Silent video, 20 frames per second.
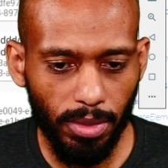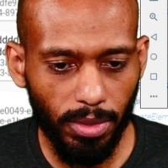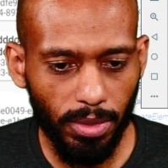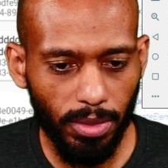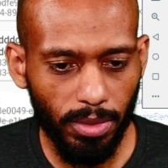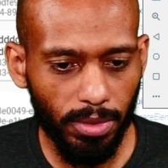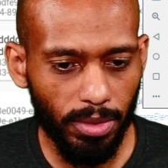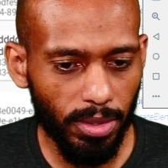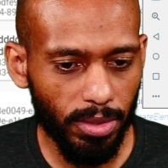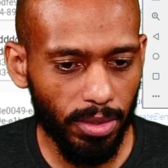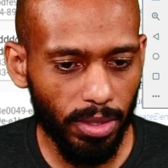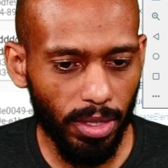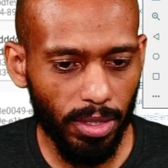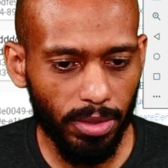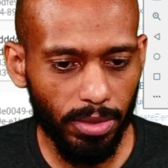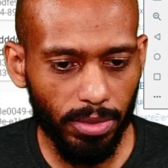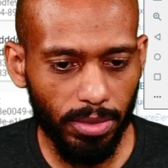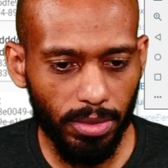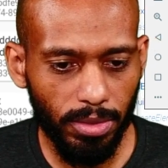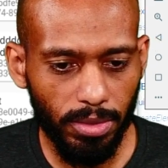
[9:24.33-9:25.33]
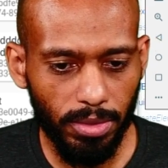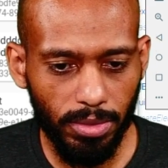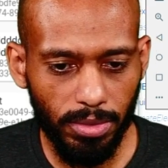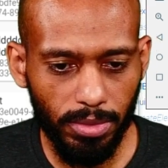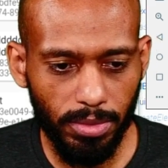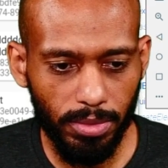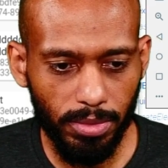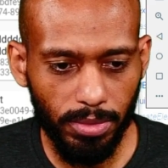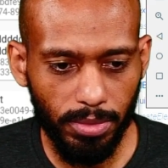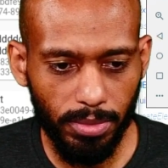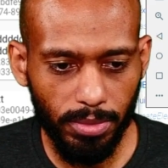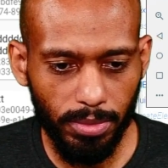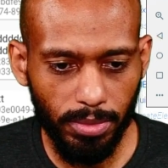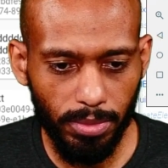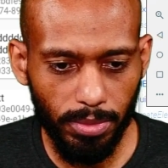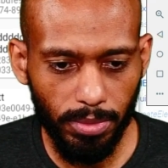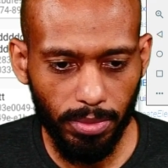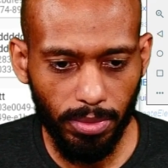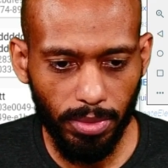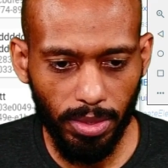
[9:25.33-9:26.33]
And the title,
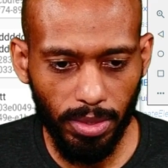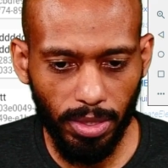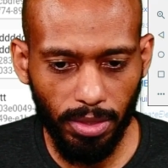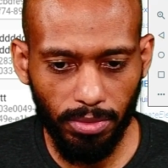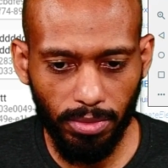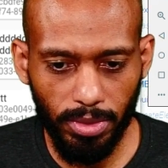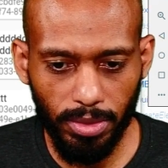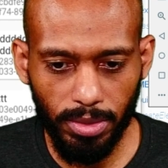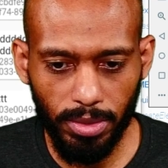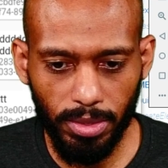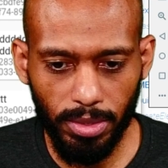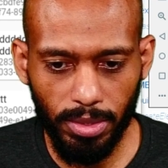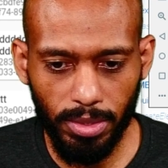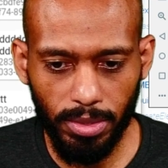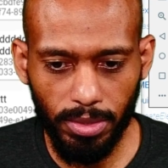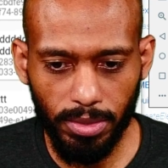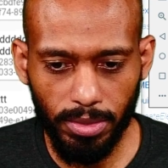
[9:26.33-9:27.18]
we'll give it here.